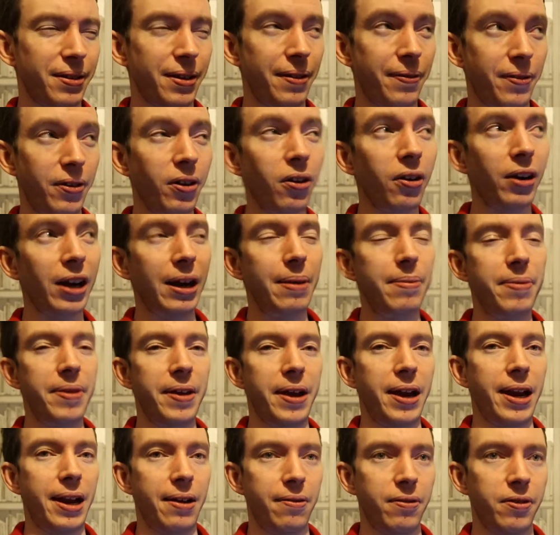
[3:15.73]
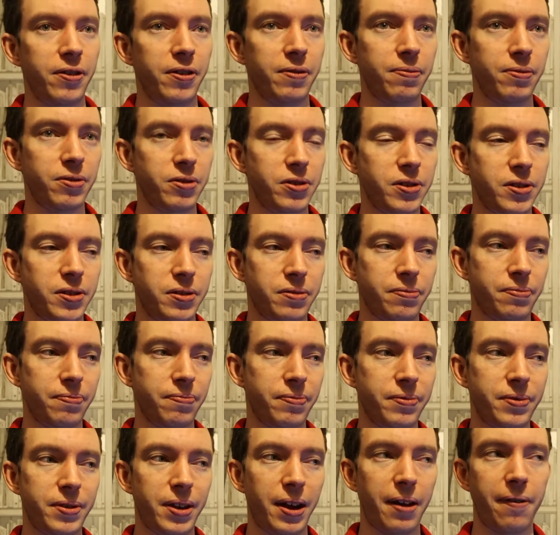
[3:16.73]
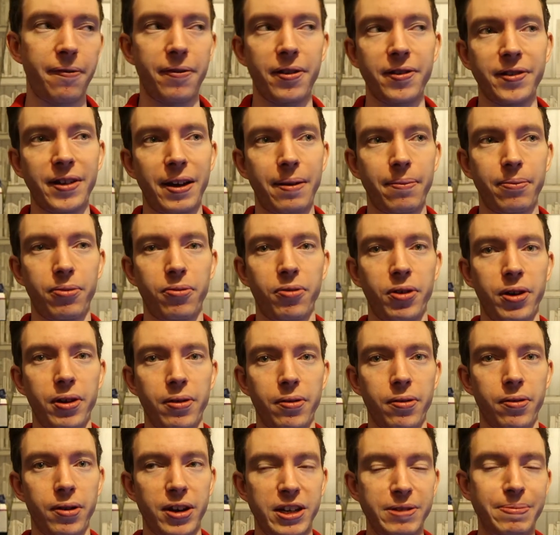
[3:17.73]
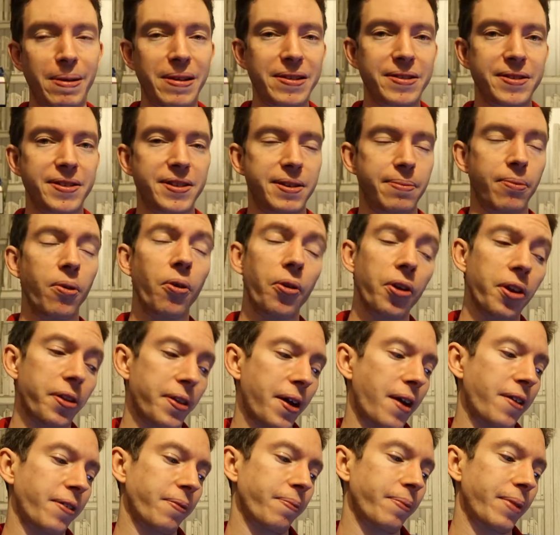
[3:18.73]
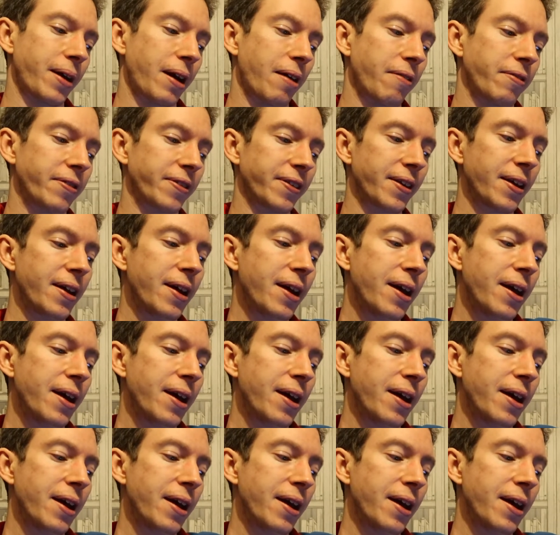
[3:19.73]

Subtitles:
If you're not claiming the allowance, which, say for example, your expenses are more than £1,000,